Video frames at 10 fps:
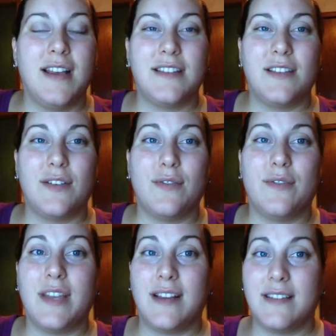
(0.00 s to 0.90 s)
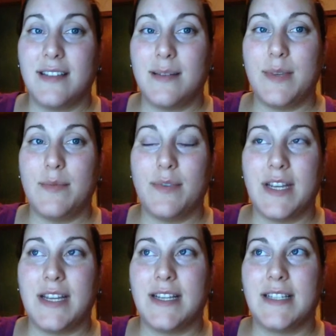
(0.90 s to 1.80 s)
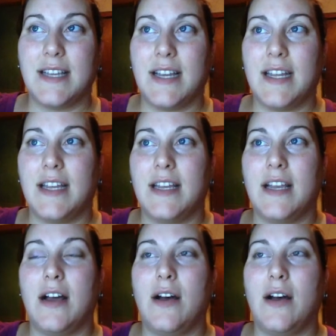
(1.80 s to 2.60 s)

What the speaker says: so that's going to be pretty exciting.